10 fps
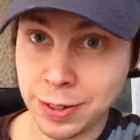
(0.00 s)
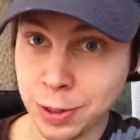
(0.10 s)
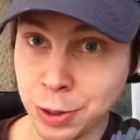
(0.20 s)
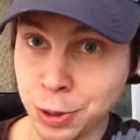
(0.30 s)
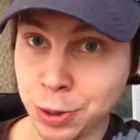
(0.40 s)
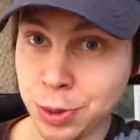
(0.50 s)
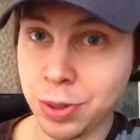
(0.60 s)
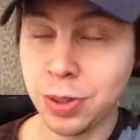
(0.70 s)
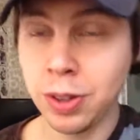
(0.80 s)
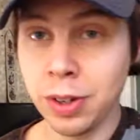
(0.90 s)
is the
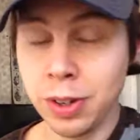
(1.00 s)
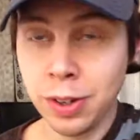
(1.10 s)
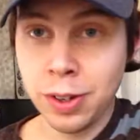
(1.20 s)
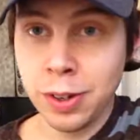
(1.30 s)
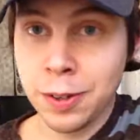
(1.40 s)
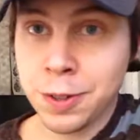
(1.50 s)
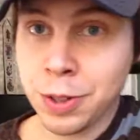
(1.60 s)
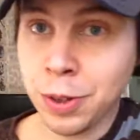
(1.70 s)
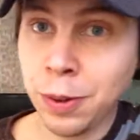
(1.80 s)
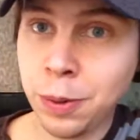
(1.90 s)
truth.
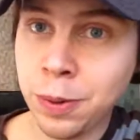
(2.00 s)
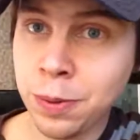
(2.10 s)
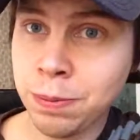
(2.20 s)
So,